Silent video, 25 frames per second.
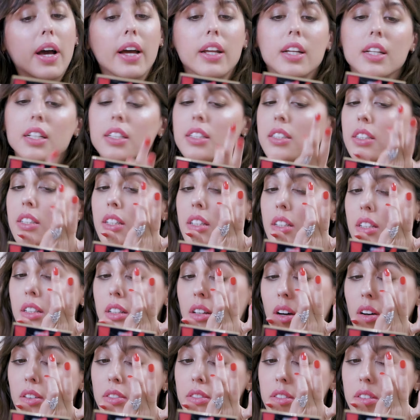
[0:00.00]
pat it
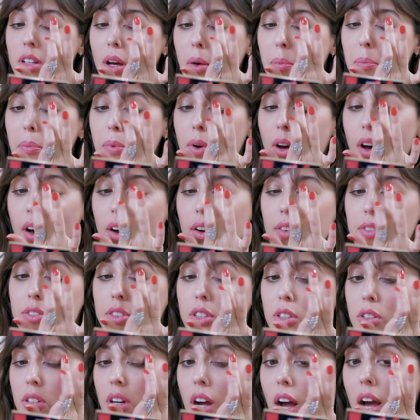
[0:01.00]
on top
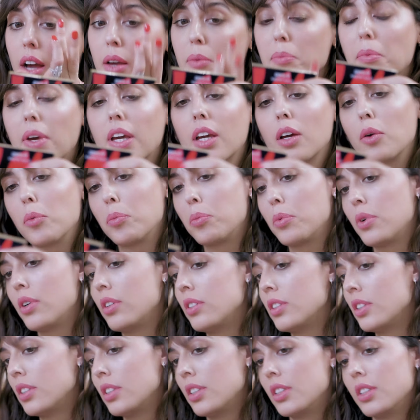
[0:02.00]
of your eye makeup,
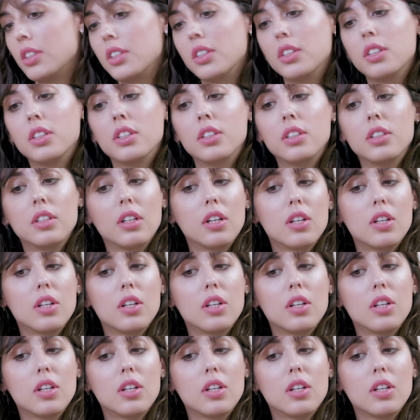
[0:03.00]
you